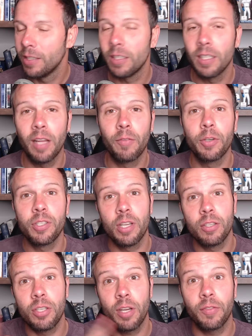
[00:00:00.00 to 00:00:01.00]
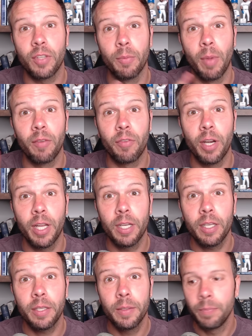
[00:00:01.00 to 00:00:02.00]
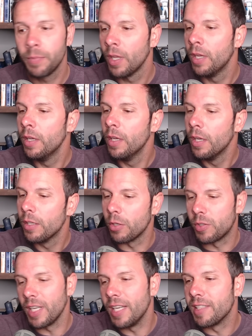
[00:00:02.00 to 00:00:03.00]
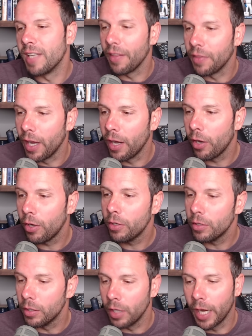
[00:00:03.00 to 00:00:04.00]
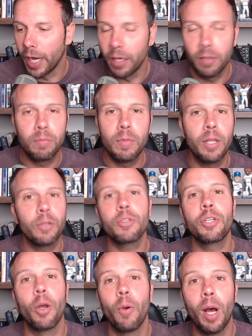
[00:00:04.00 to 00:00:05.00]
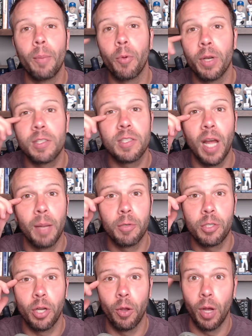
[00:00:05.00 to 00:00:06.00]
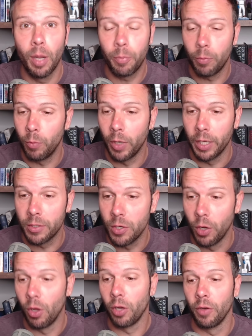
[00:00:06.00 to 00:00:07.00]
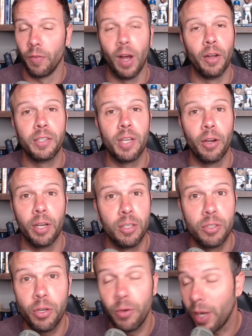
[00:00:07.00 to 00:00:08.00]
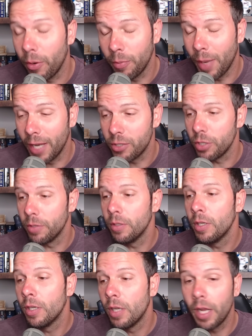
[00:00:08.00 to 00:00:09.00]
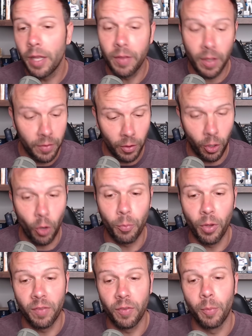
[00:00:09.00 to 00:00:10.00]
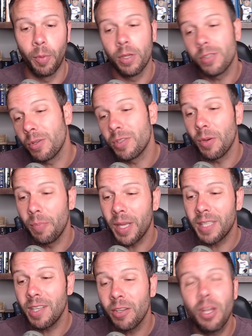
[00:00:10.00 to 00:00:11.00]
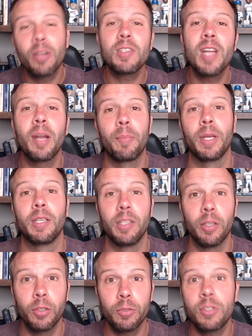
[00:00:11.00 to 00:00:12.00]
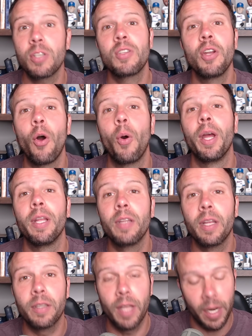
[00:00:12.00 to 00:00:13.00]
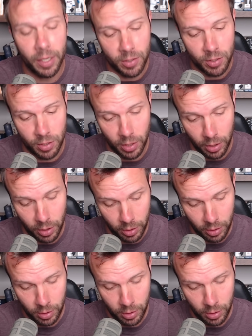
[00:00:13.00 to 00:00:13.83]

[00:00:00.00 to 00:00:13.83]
leverage has shifted, my friend. So CeeDee's there, and he'll show up when it's time to show up, when it's no longer voluntary in June, I would imagine. And then they'll go play football. So is it a big deal? No, it's not a big deal. It's just annoying that that is the